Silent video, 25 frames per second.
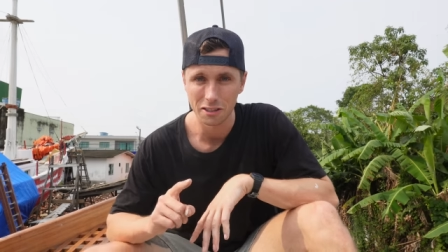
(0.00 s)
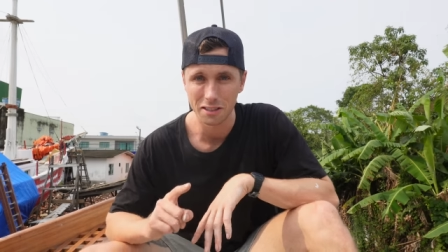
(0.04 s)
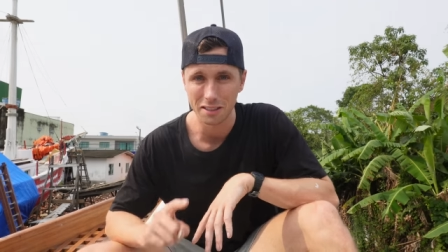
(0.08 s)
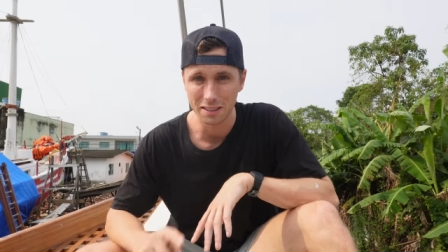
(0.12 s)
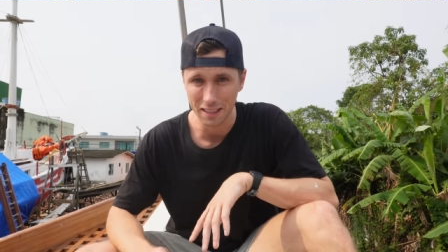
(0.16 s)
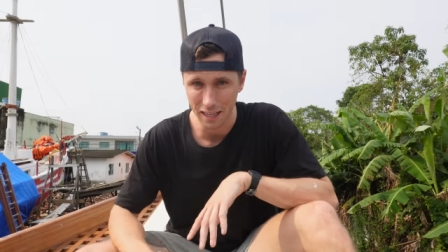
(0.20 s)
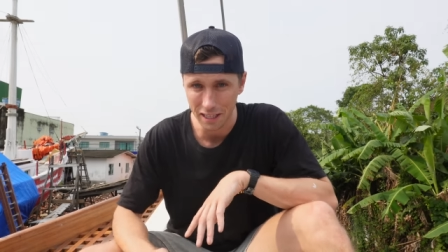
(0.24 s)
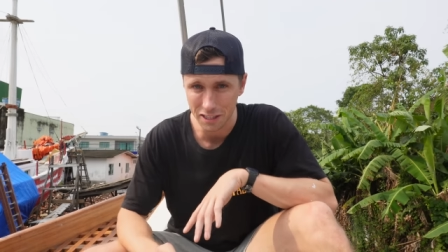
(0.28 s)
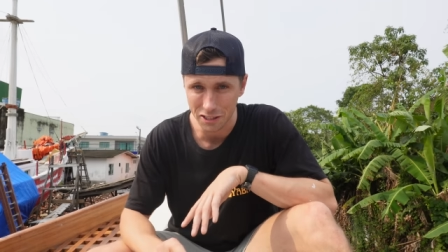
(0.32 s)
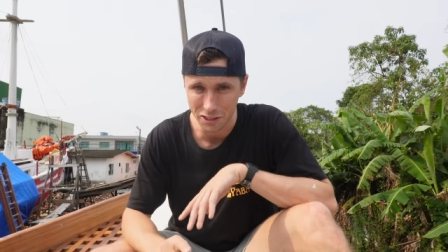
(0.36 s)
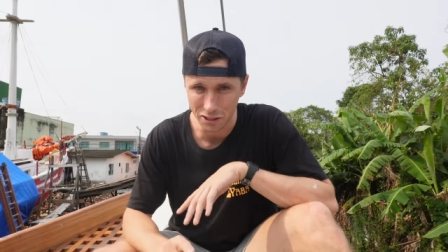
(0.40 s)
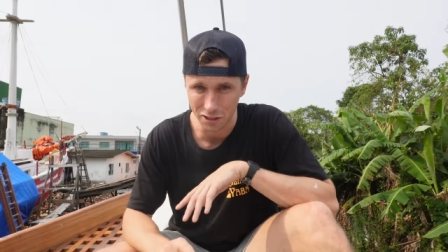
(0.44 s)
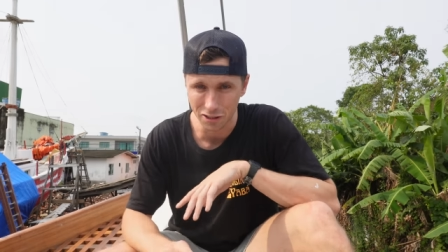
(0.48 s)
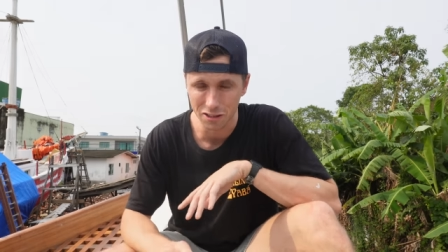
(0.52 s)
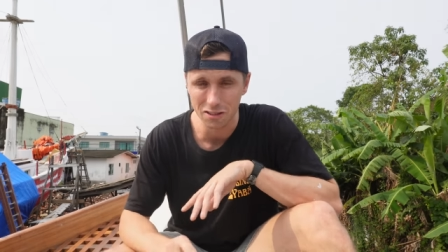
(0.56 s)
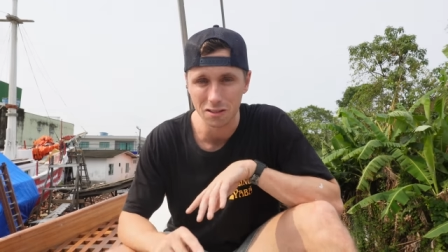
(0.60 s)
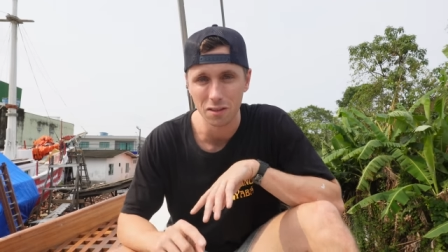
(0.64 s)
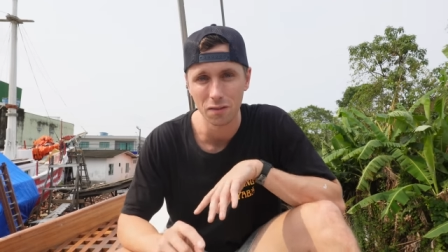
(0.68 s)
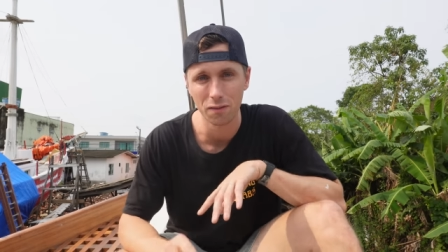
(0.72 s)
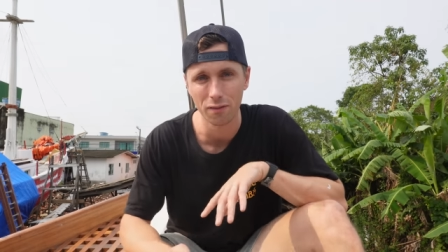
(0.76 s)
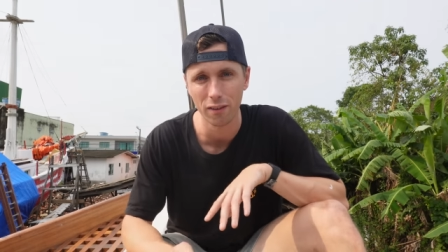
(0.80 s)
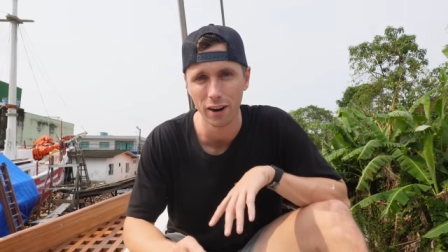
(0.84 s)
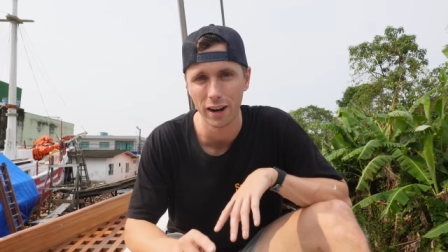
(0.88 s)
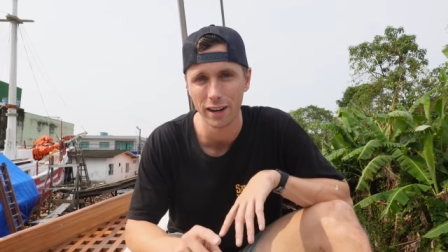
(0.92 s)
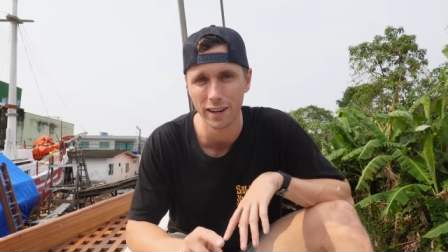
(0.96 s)
stay tuned
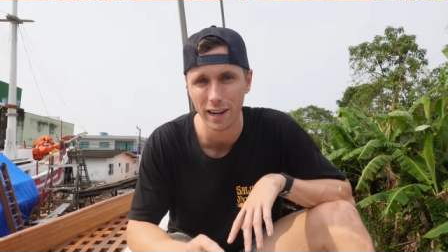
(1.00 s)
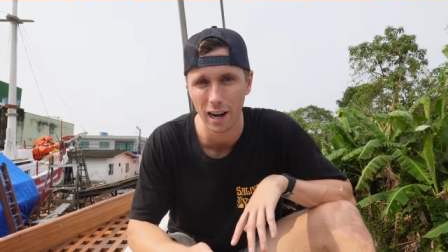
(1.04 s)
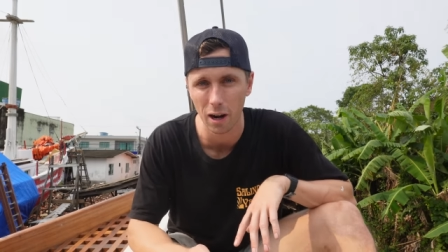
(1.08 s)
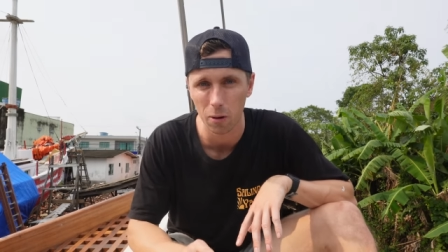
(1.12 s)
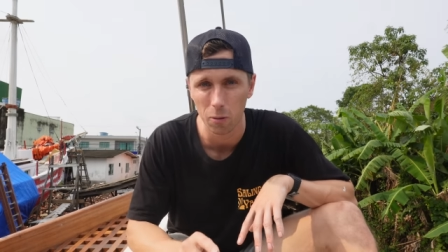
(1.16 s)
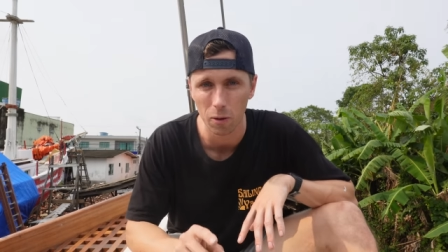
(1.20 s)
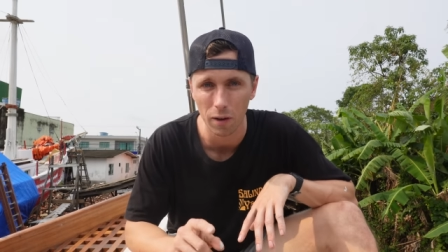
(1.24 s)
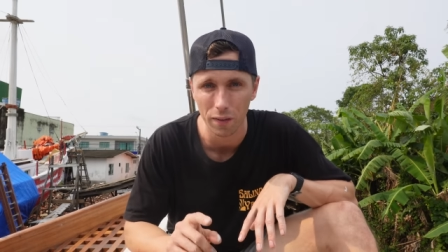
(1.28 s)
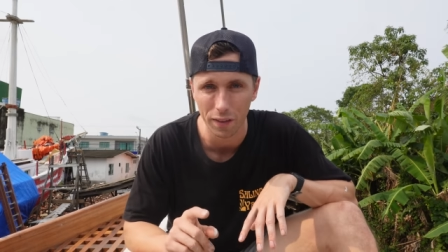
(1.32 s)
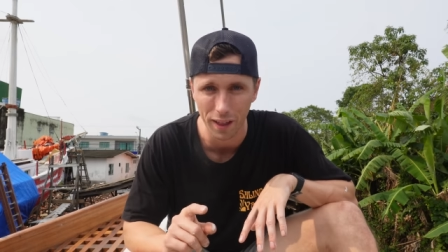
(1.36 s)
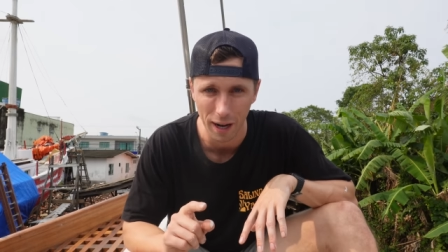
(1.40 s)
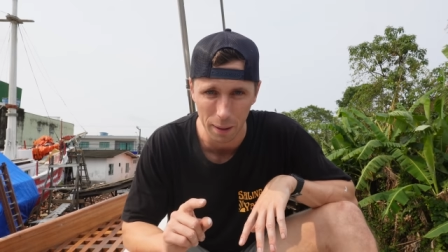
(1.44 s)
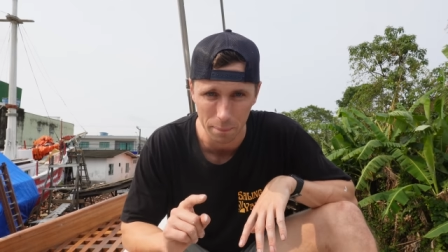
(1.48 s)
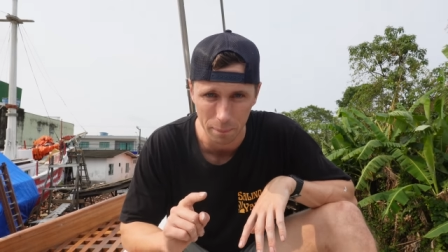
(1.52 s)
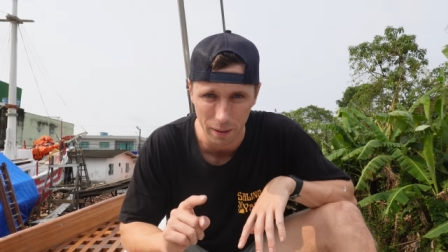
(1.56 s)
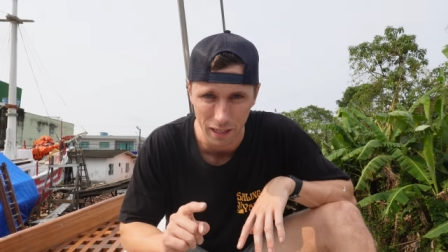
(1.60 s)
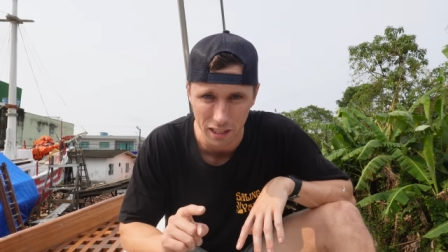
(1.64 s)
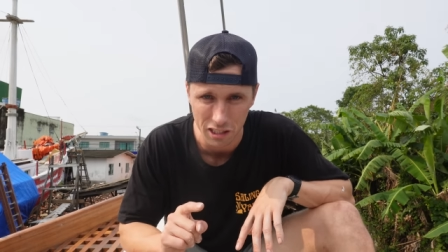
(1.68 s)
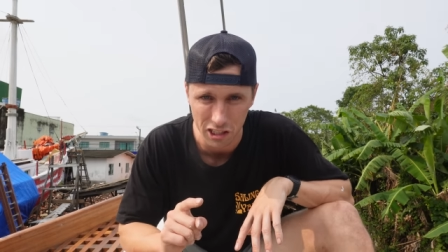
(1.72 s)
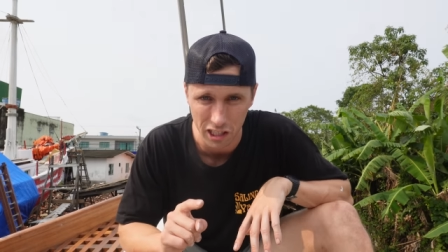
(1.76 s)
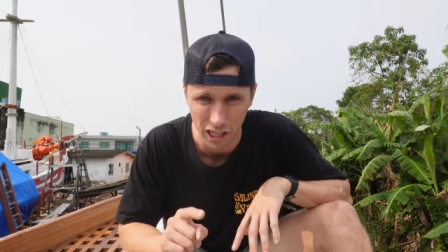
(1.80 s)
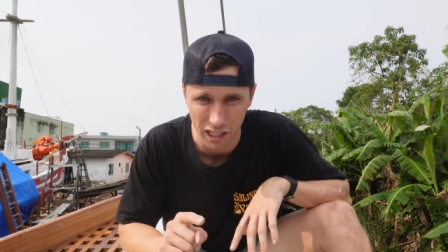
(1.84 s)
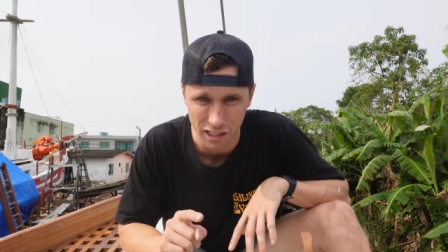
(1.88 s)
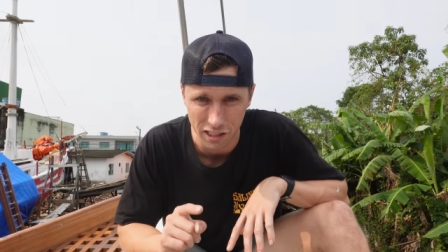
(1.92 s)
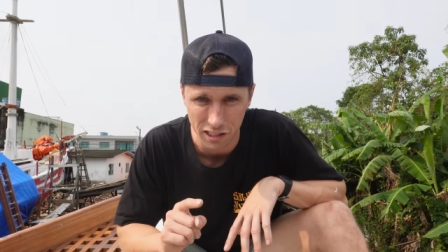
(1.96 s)
to find out what that
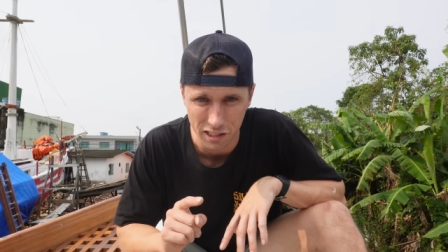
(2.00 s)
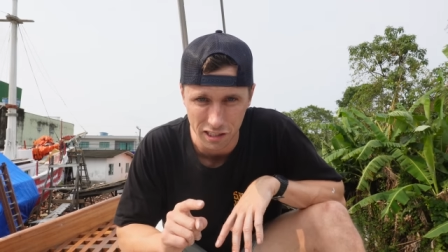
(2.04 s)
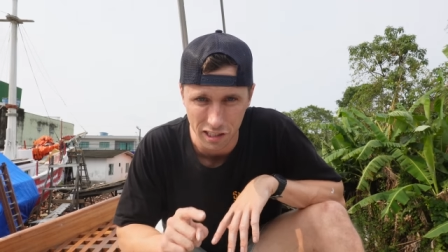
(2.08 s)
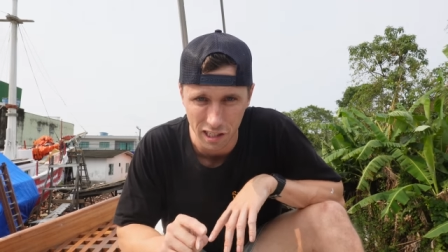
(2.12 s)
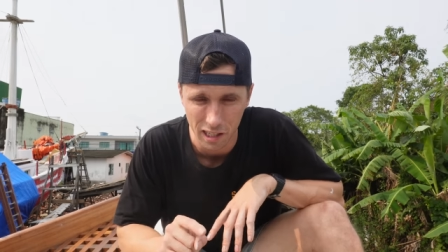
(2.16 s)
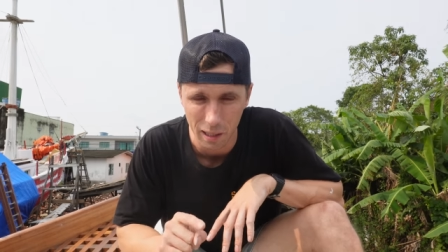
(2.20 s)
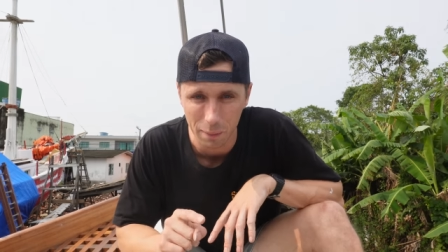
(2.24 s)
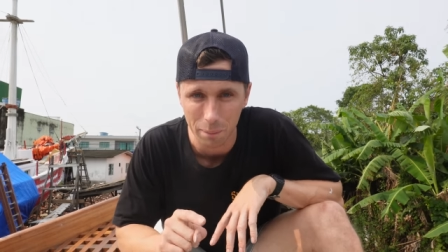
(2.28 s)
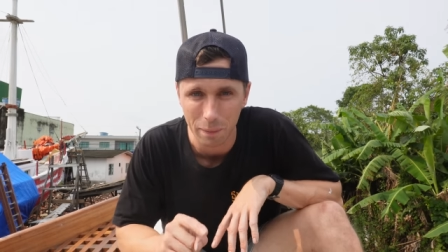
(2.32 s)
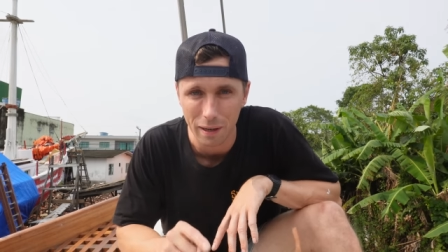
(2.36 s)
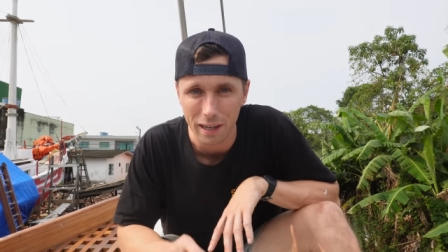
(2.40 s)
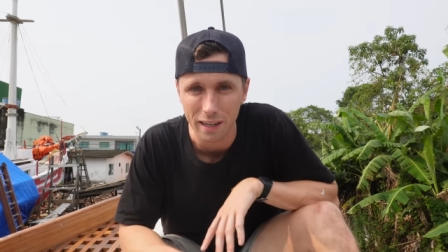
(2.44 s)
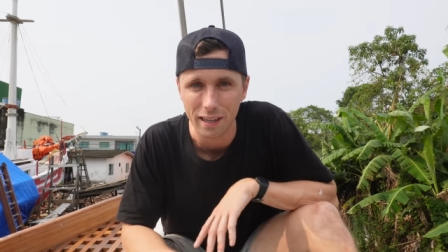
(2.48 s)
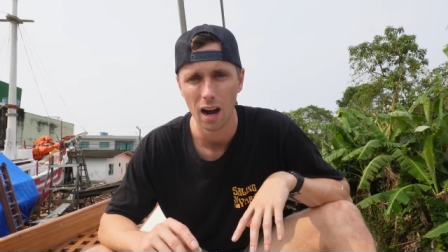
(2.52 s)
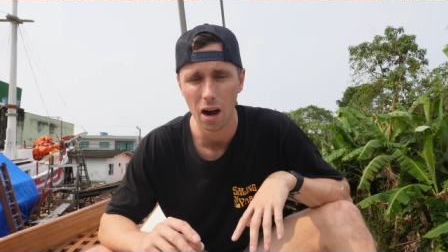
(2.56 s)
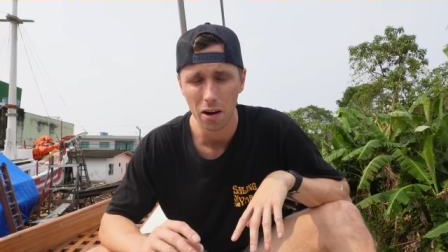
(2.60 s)
big change is going to be.